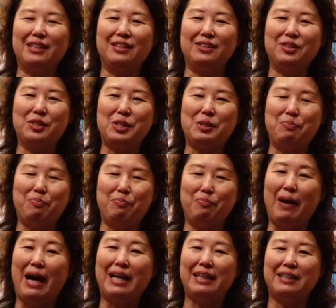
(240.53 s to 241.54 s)
and just
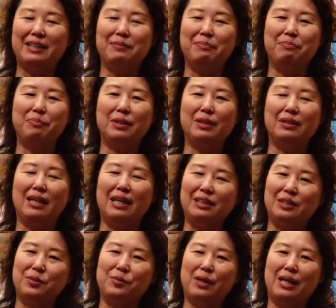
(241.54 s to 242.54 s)
buy it. But
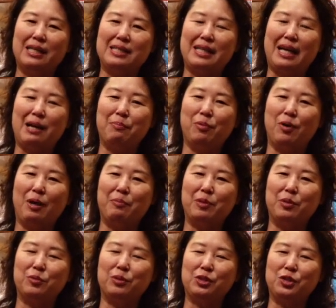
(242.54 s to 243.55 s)
otherwise, I
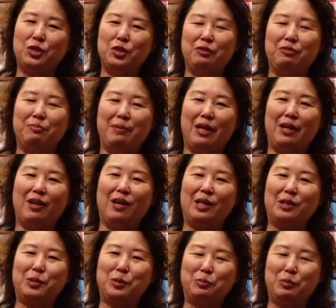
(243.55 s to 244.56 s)
probably will shift my
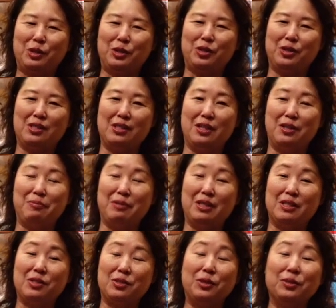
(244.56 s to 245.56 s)
heart to purchase
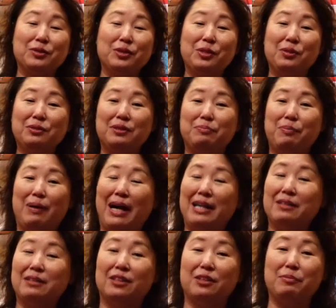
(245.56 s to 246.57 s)
Hermes. Although
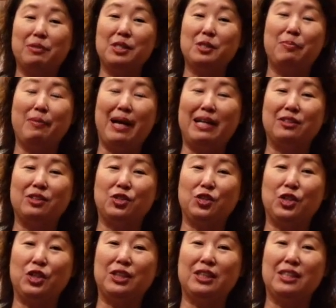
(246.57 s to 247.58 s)
buying an Hermes bag, the
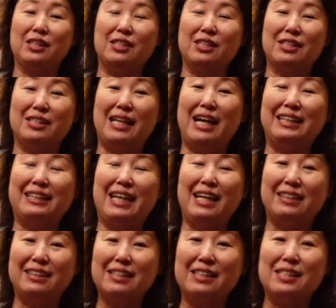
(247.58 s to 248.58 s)
journey is not
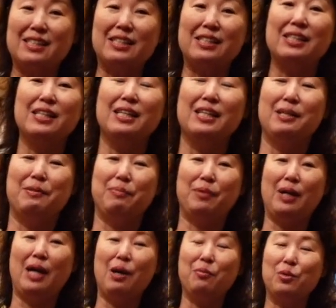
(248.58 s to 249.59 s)
that easy, but
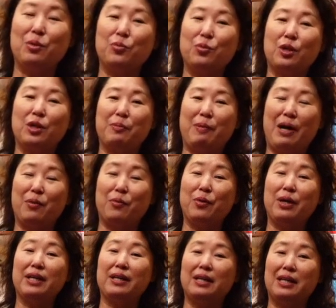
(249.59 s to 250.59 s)
I will work my
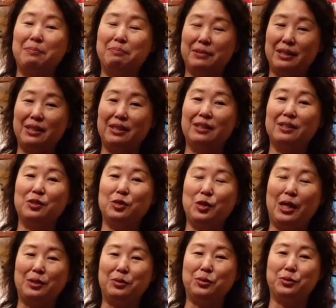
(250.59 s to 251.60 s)
way up there and
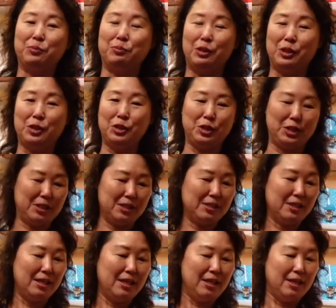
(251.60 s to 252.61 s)
try to purchase.